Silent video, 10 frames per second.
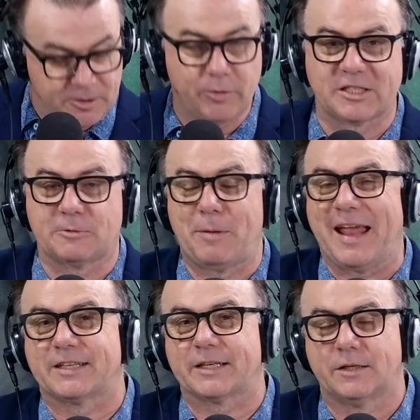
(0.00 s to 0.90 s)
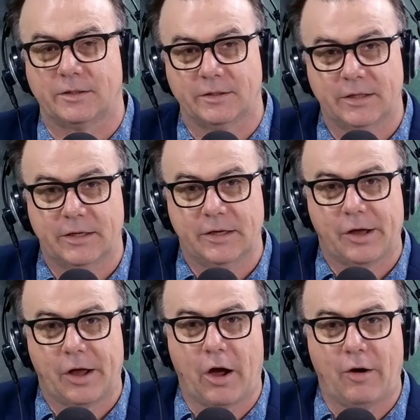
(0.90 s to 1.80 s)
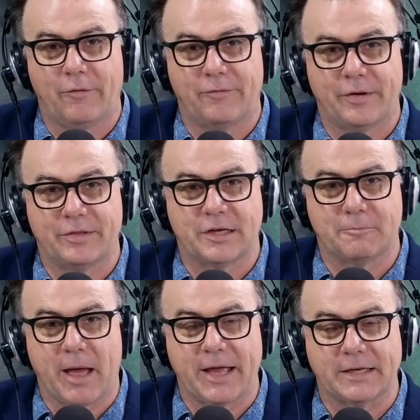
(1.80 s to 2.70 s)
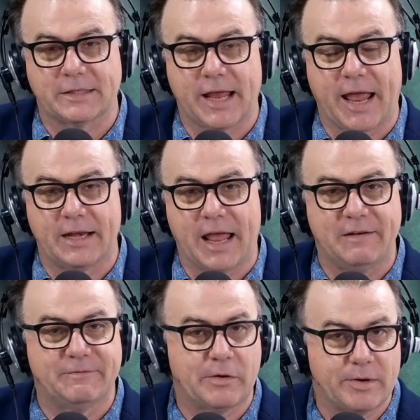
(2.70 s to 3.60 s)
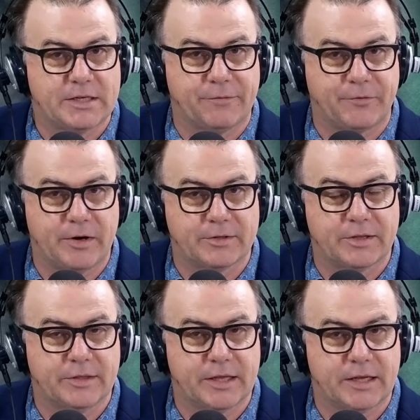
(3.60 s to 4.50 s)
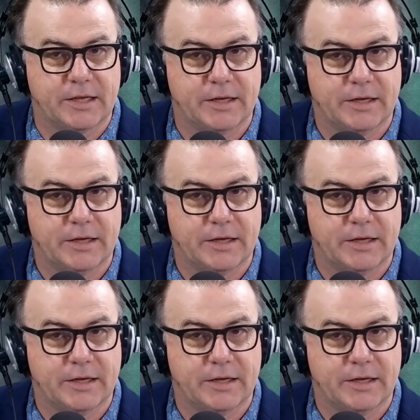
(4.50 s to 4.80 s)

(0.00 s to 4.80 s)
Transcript: pure spectacle of the debate, and very different than the